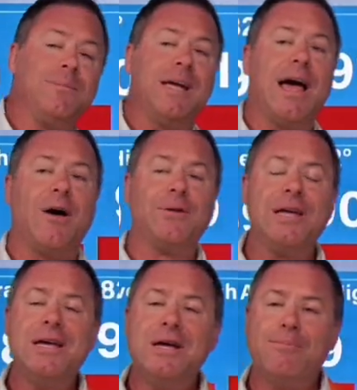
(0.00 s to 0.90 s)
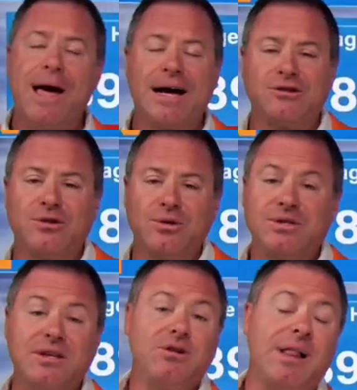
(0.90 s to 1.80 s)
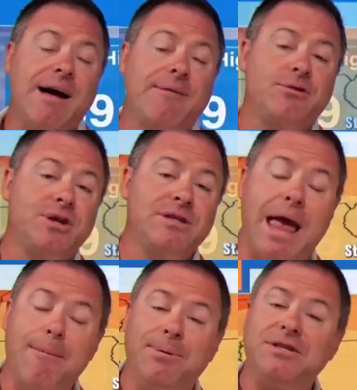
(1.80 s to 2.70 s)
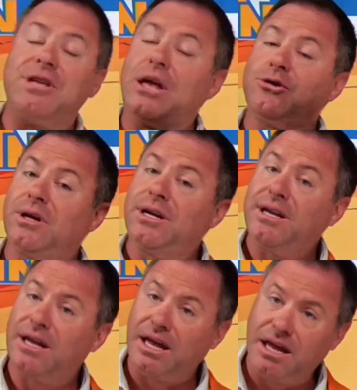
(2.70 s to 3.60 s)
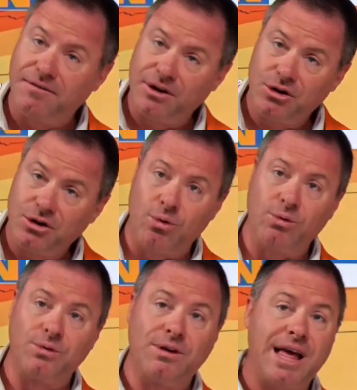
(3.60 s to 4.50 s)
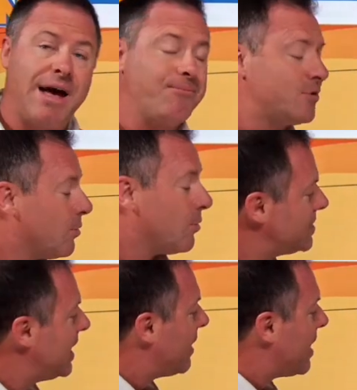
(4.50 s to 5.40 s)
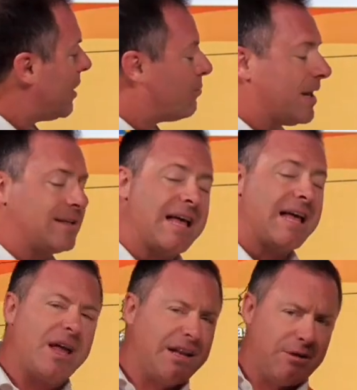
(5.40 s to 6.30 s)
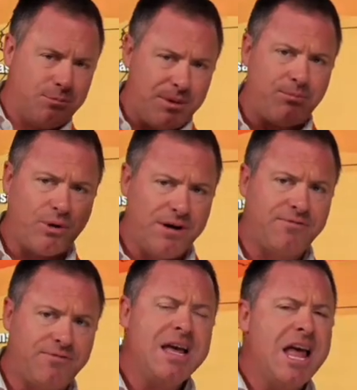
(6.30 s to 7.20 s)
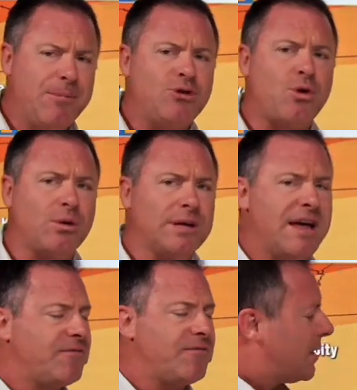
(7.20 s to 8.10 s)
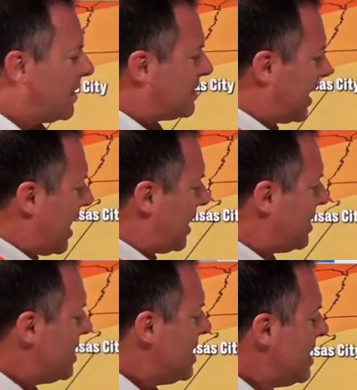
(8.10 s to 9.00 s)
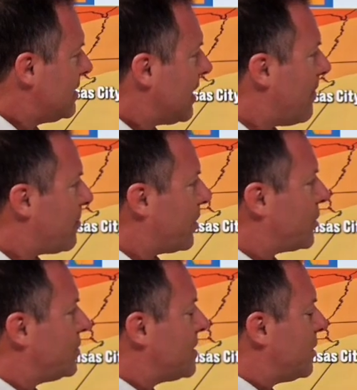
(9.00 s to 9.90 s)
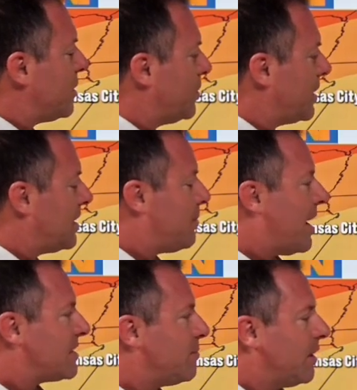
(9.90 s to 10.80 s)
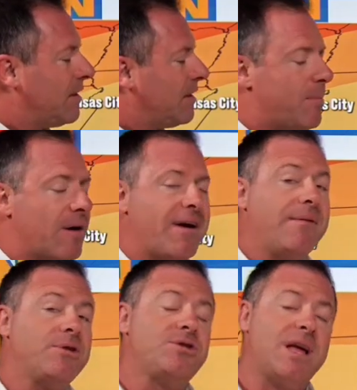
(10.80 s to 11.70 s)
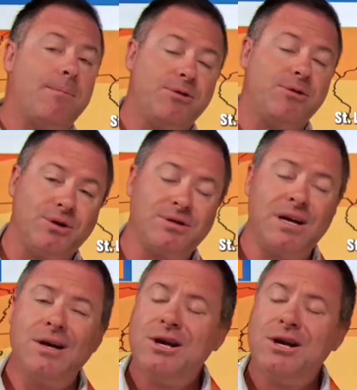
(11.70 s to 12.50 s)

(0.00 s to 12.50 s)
down back to those seasonal averages and potentially even cooler than that. So we'll see how that all plays out. And it would be brief, it'd be short-lived because again, the Climate Prediction Center is predicting the possibility of above average temperatures.